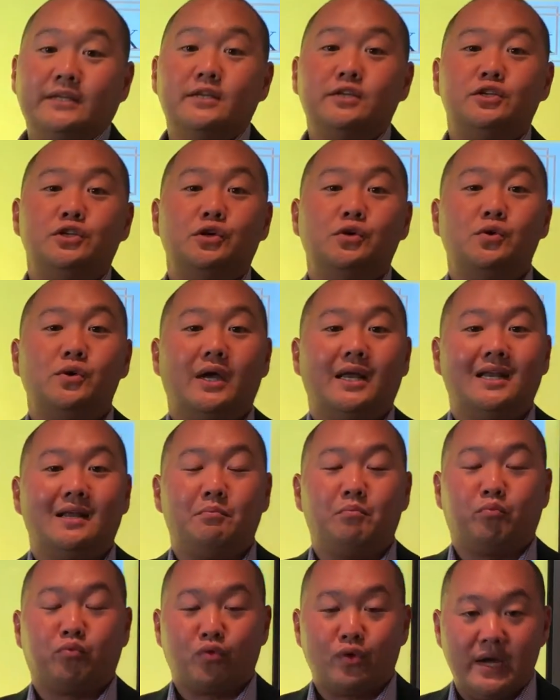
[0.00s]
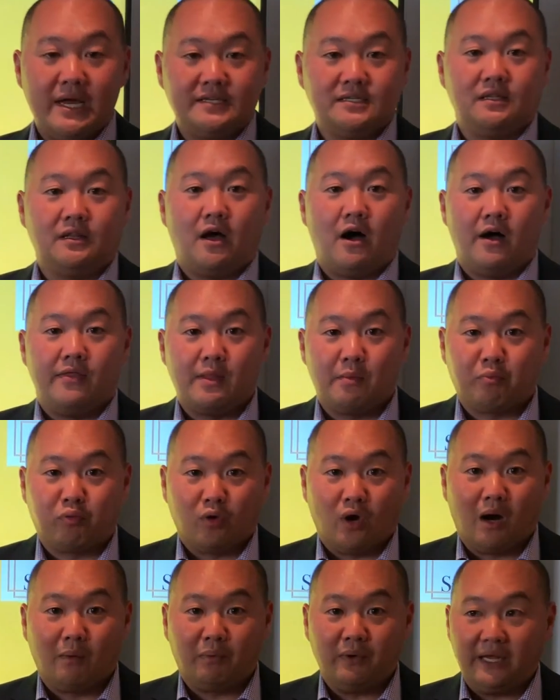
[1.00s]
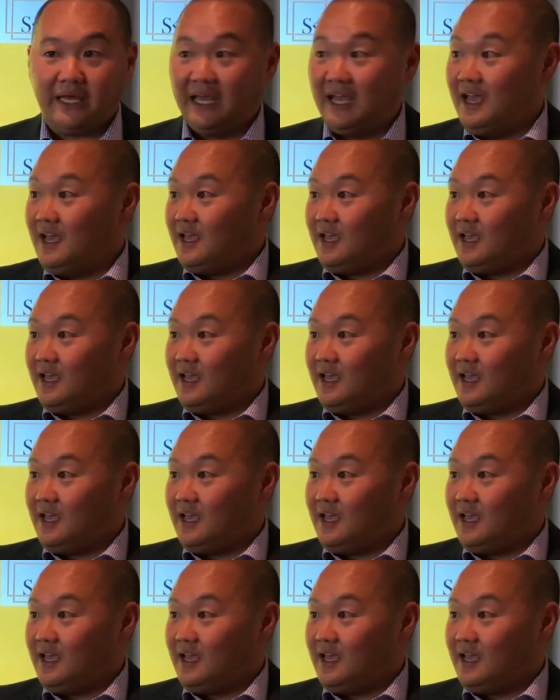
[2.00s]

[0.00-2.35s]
to do an appraisal on the property.